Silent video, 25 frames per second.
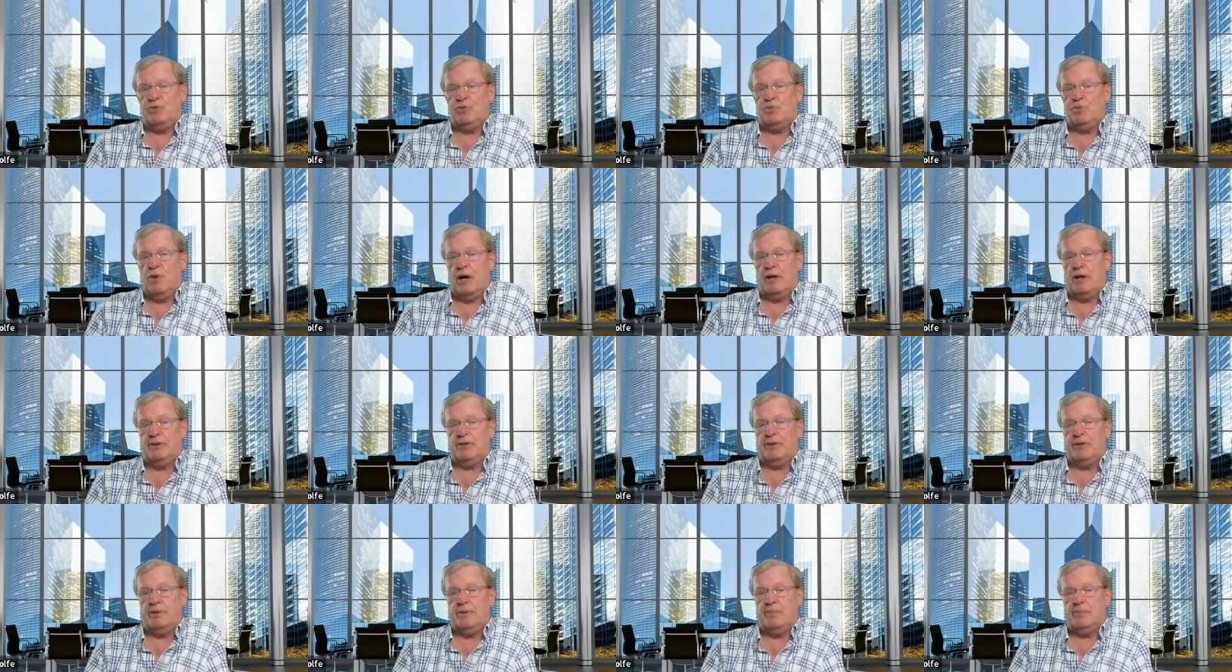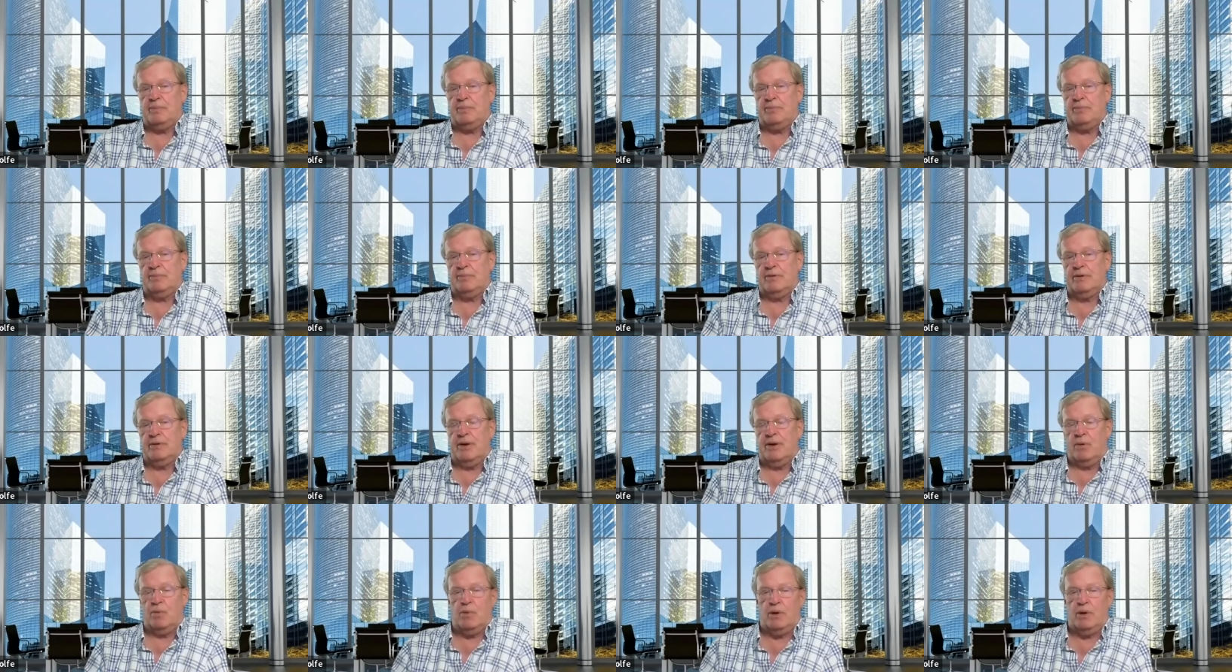you want them
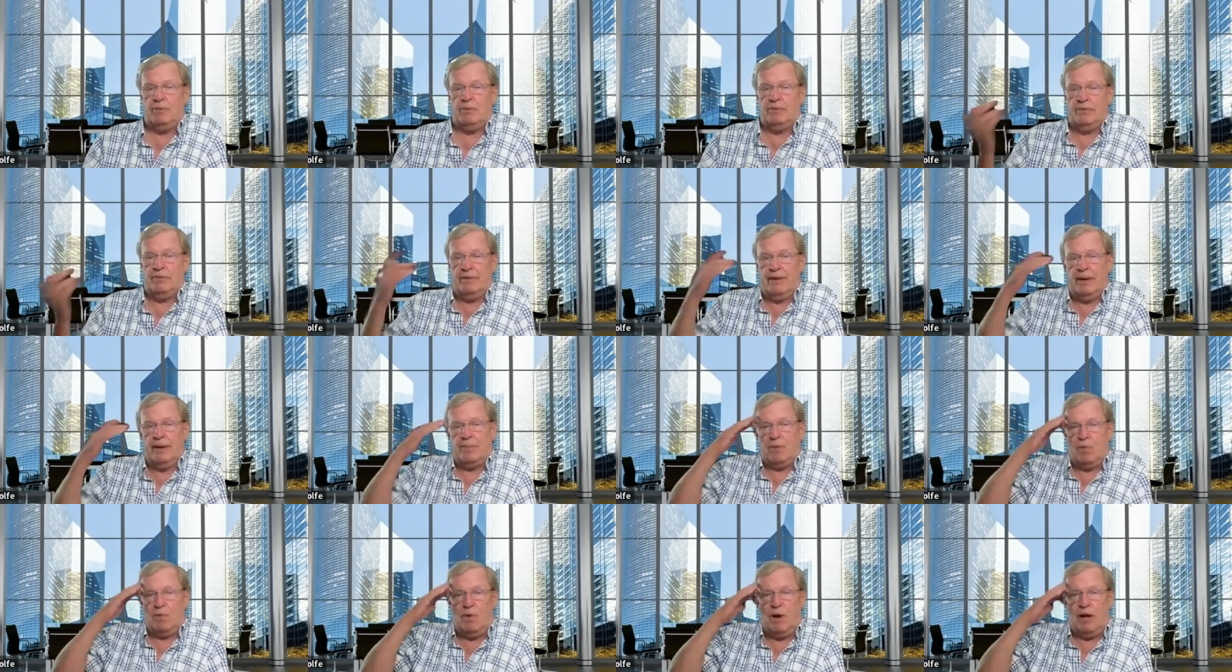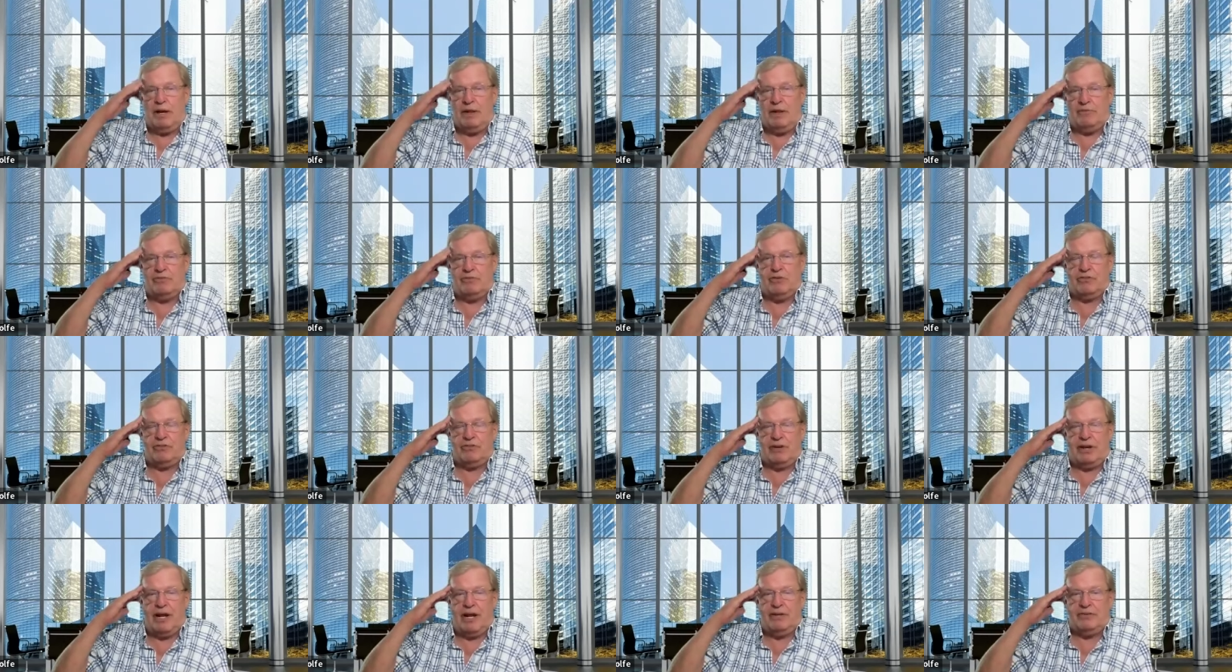yeah well number one the
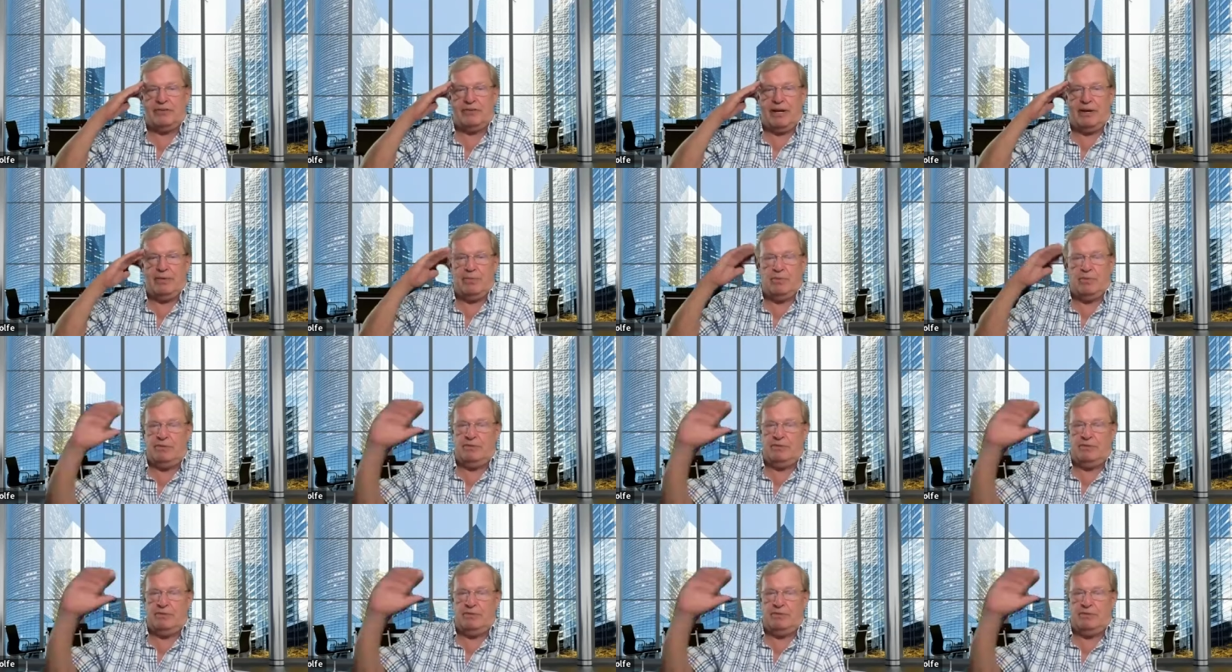first thing i'd say